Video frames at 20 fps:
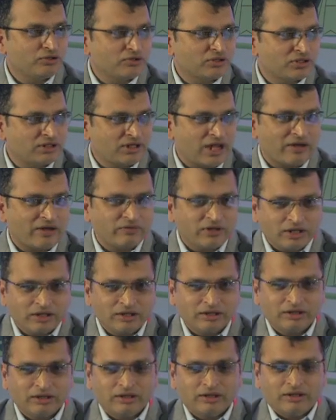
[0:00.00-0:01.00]
TAVI.
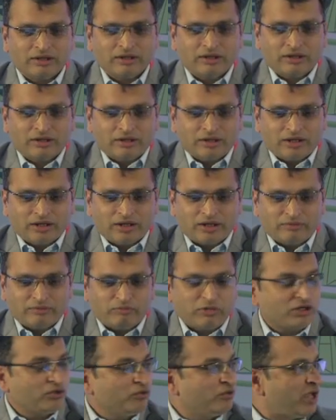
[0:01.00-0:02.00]
Uh,
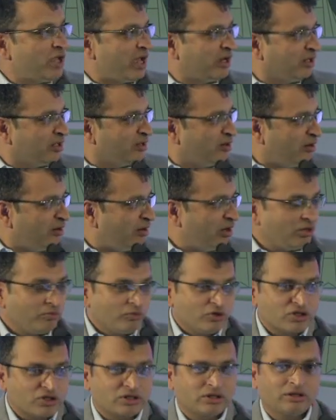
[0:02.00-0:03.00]
but we are
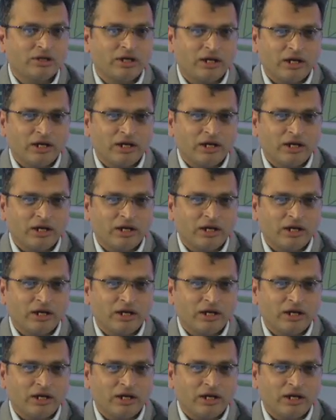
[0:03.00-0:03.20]
almost,